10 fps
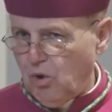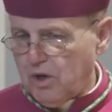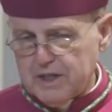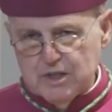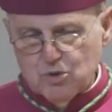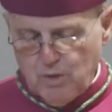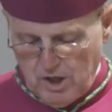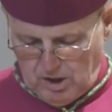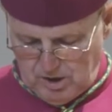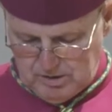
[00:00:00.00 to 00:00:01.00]
or his
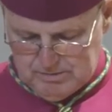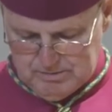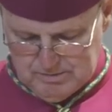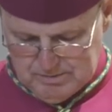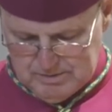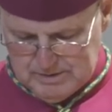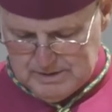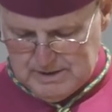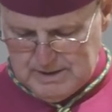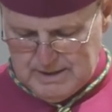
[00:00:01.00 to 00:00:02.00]
will
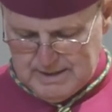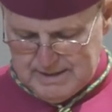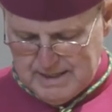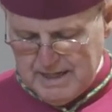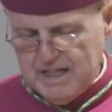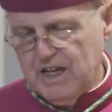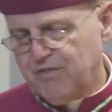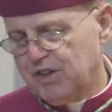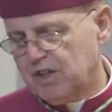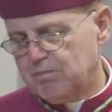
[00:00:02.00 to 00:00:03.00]
not
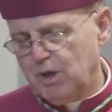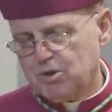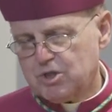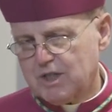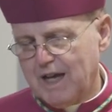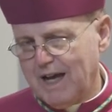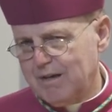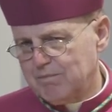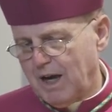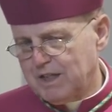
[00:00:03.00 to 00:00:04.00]
even the most
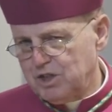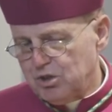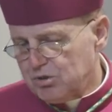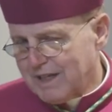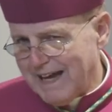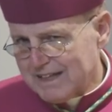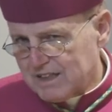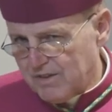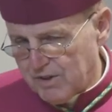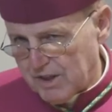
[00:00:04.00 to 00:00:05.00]
minute
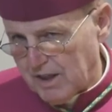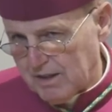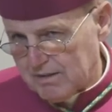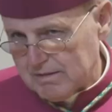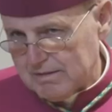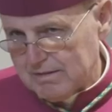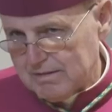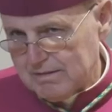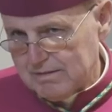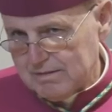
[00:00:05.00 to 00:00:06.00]
activity.
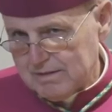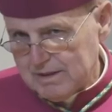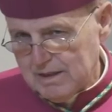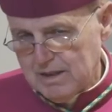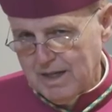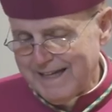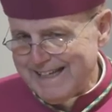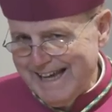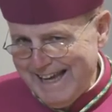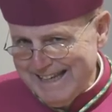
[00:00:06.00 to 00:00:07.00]

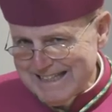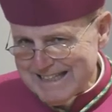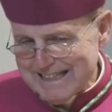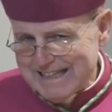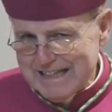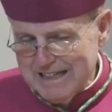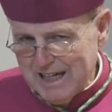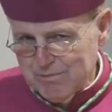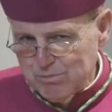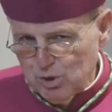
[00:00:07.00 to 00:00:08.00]
An ant
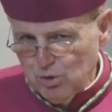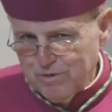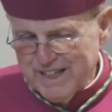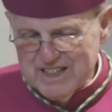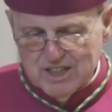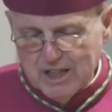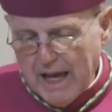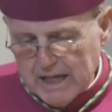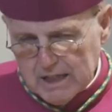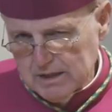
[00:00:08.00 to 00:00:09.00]
cannot move his
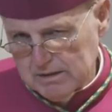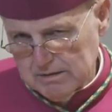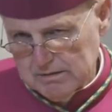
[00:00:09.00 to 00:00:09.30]
leg